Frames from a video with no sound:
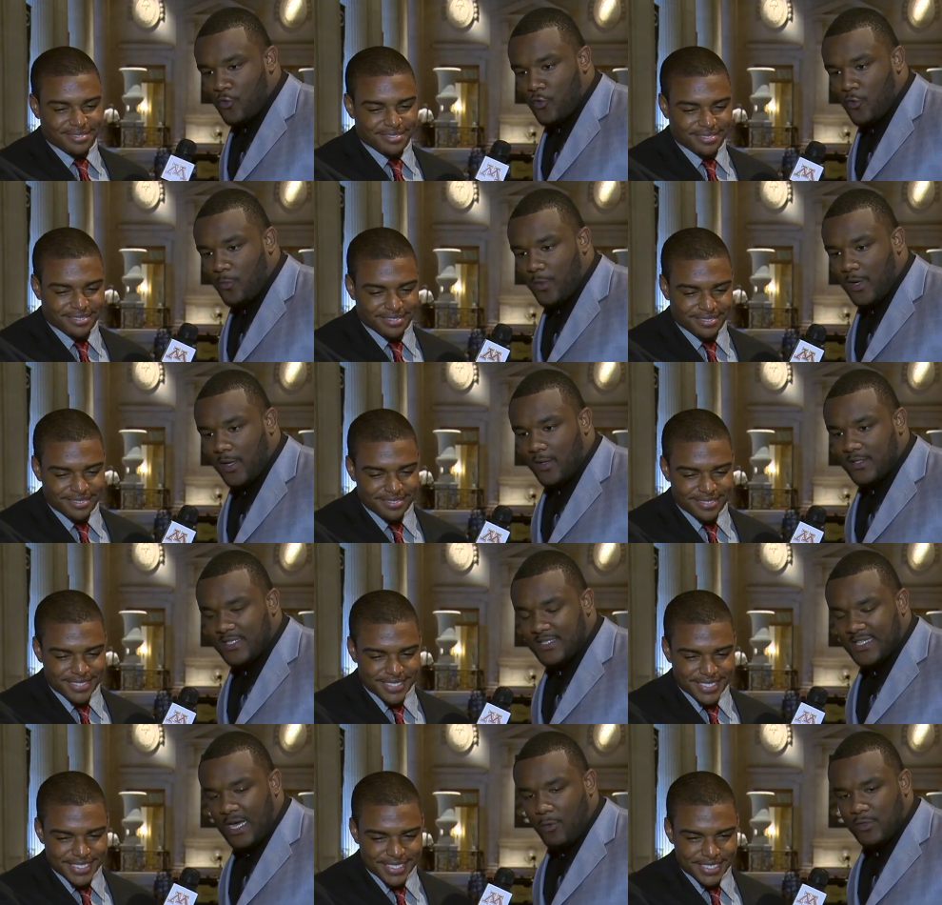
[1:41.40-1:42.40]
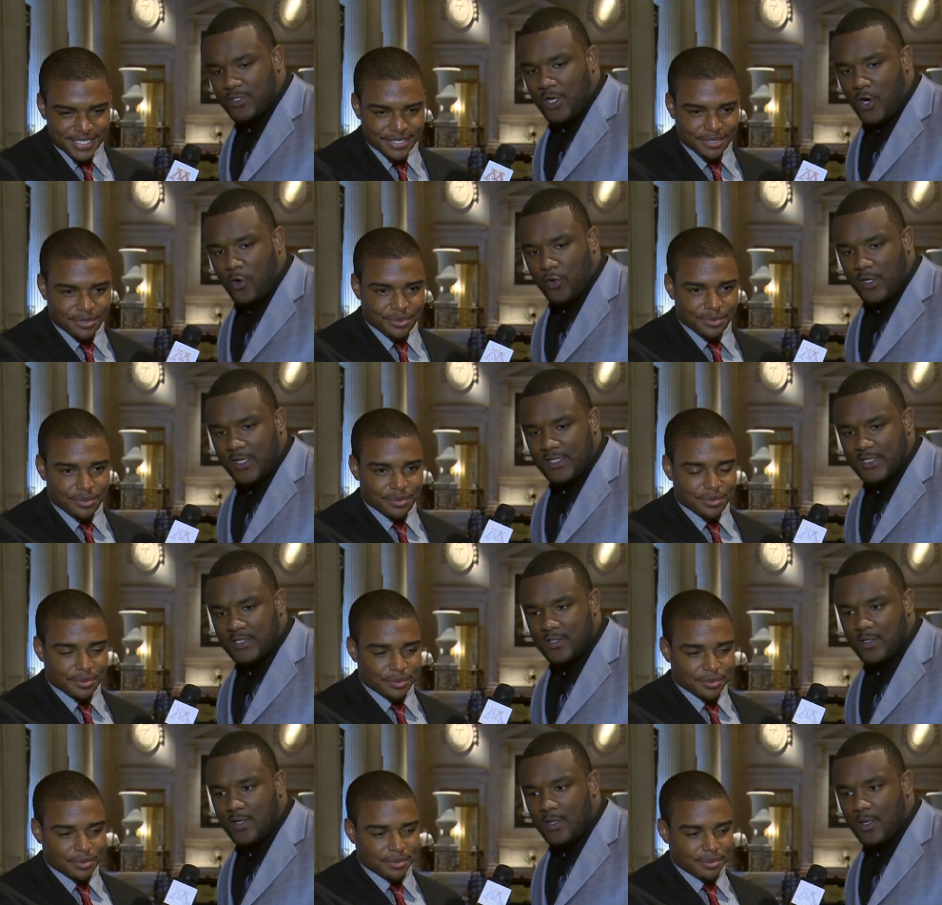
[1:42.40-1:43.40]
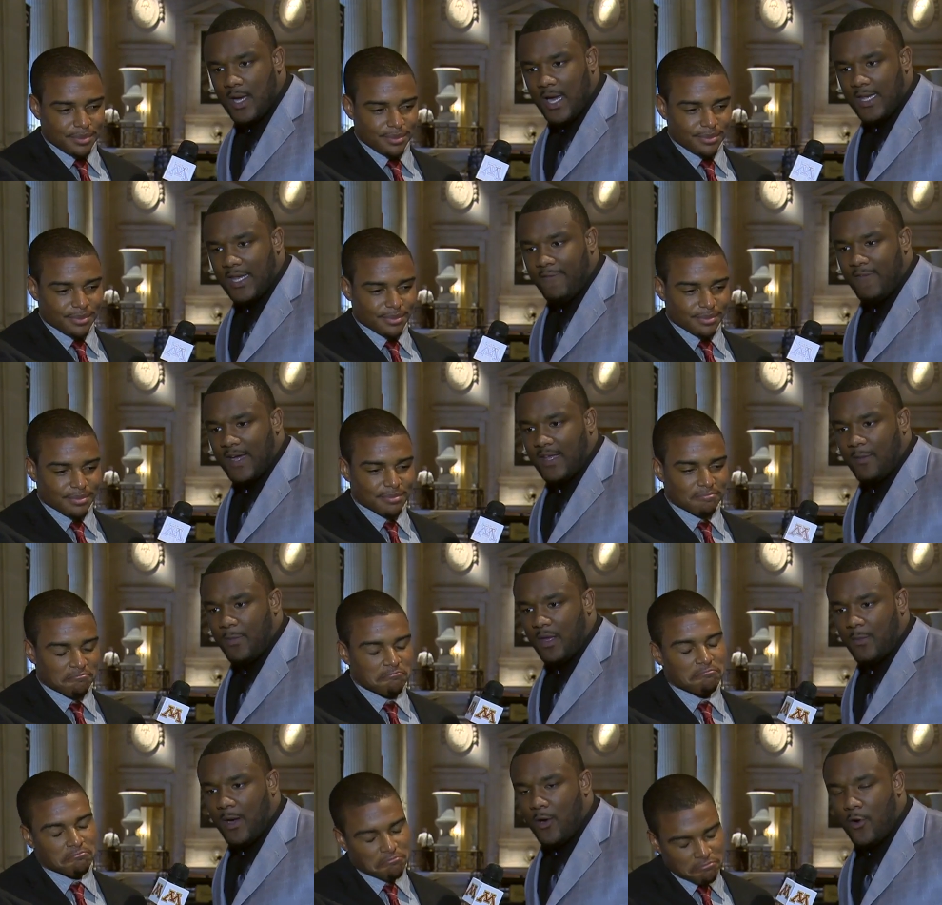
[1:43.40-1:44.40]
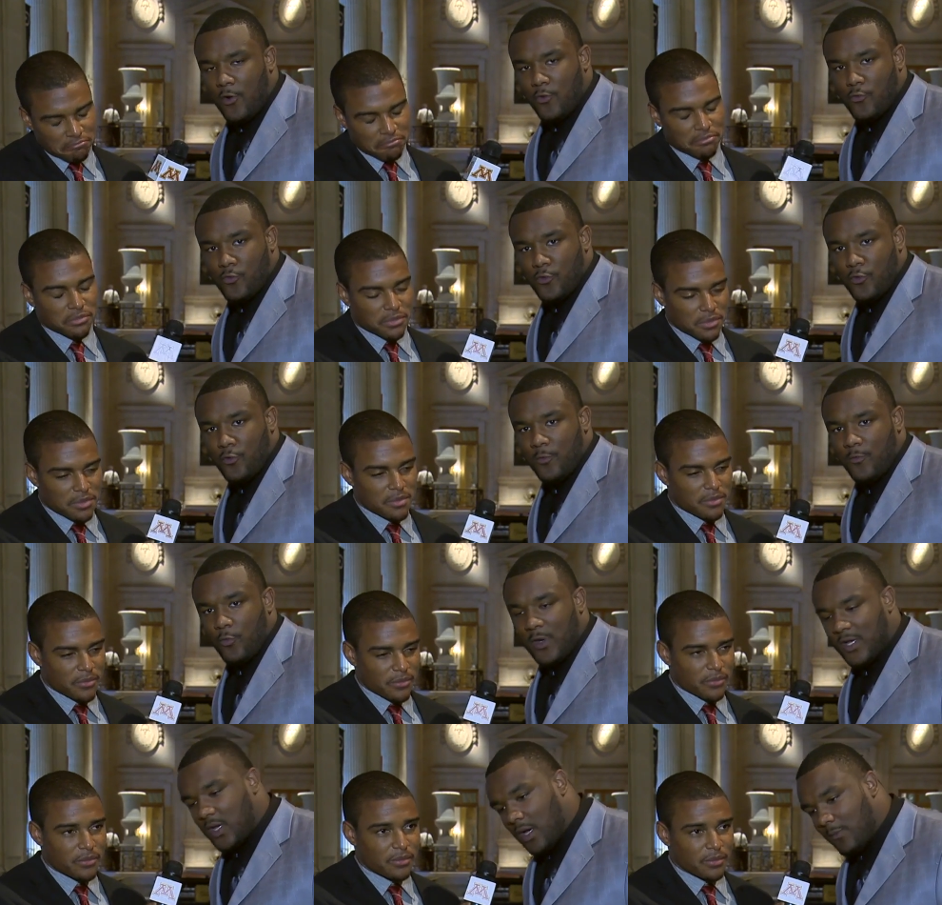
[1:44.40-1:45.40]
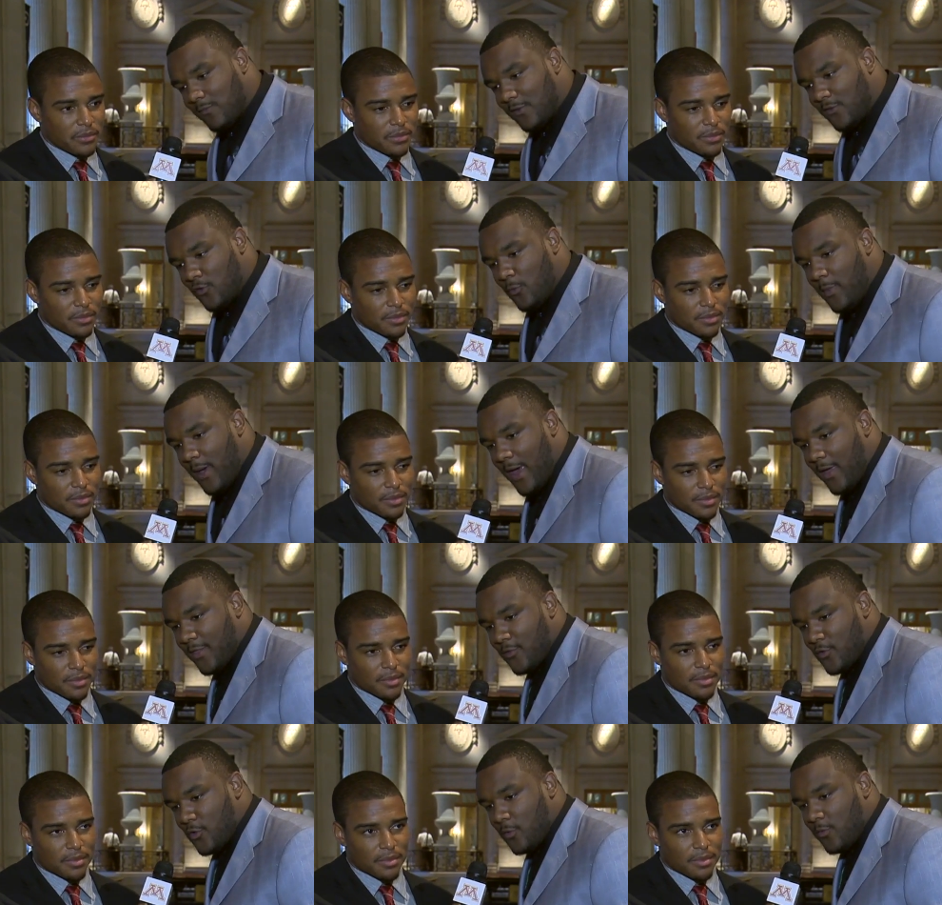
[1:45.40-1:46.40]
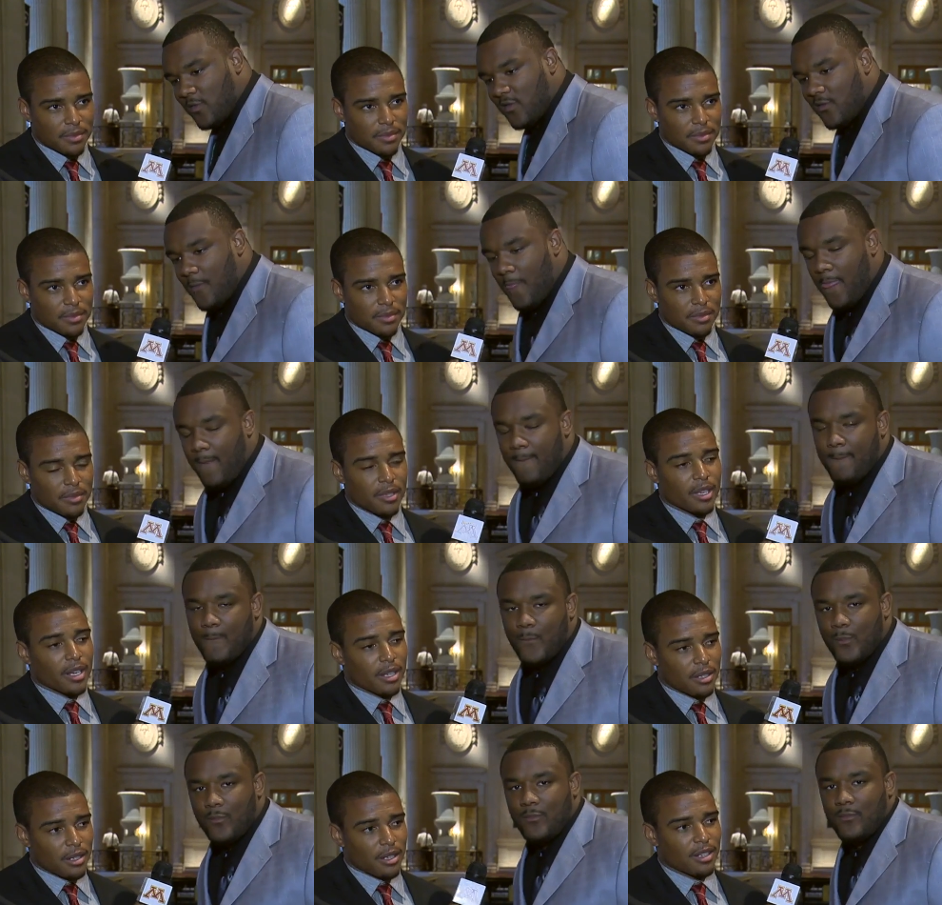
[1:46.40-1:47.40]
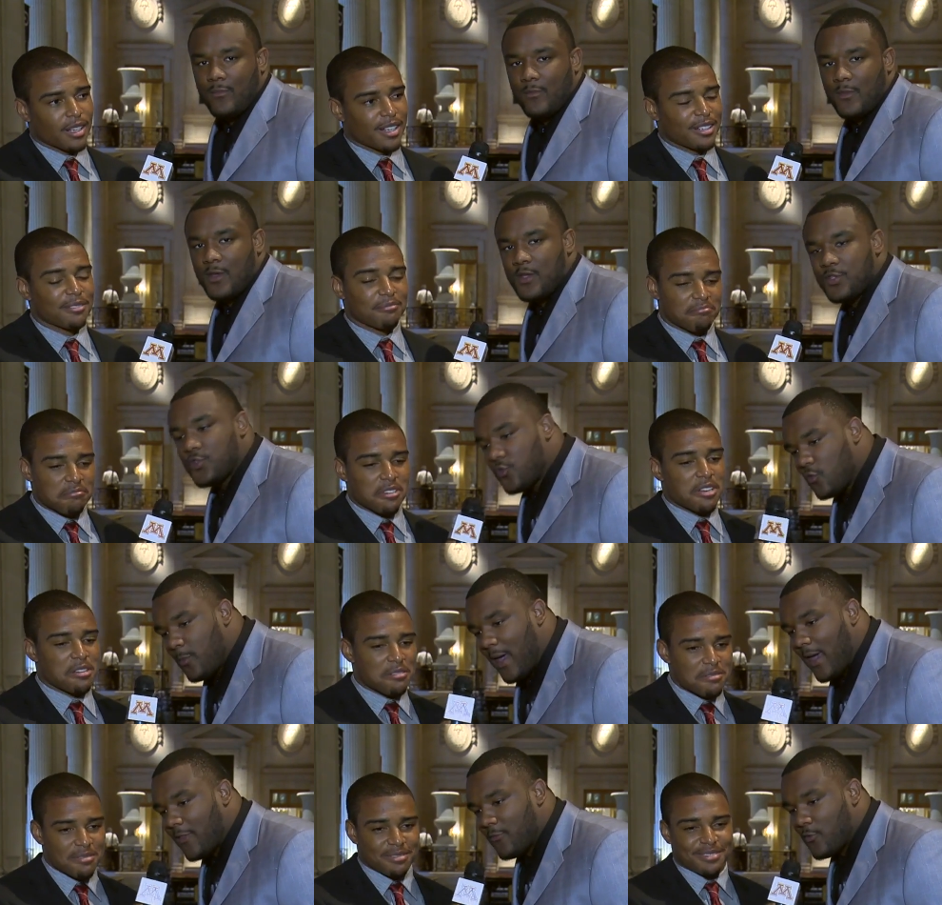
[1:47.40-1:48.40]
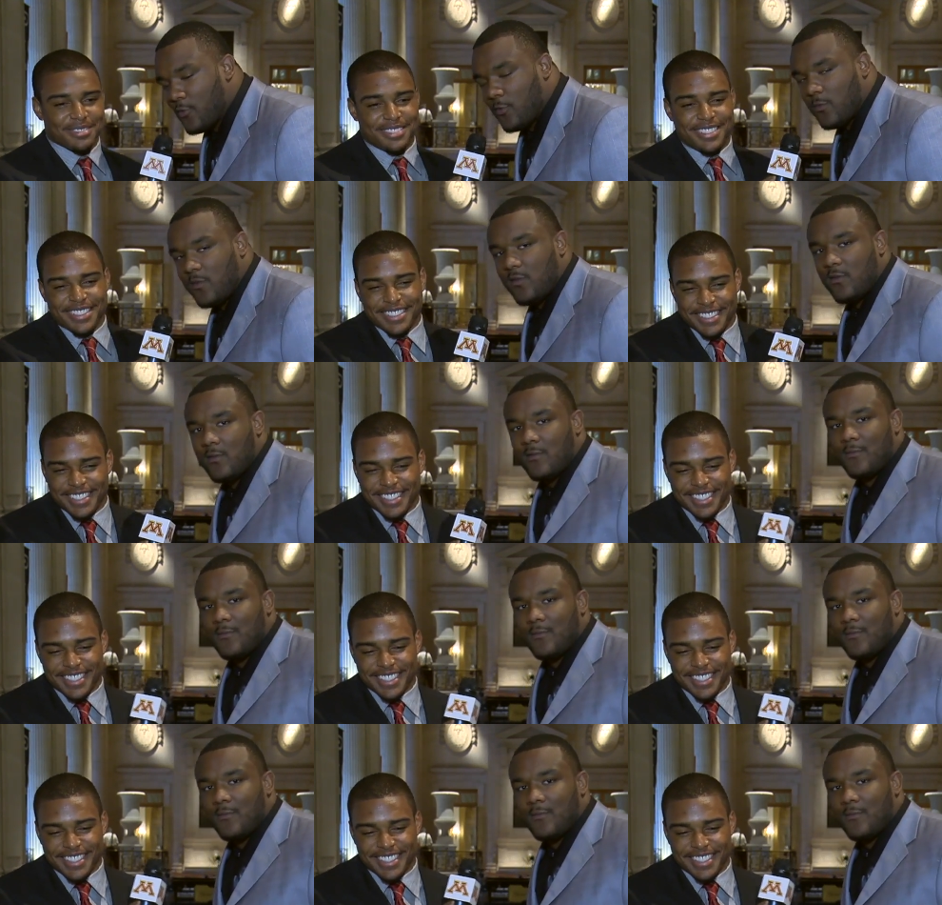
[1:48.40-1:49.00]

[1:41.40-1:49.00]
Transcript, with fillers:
Speaker 1: room. But since I was the oldest, I definitely had to be in my own room. It comes with two bathrooms. Two bathrooms.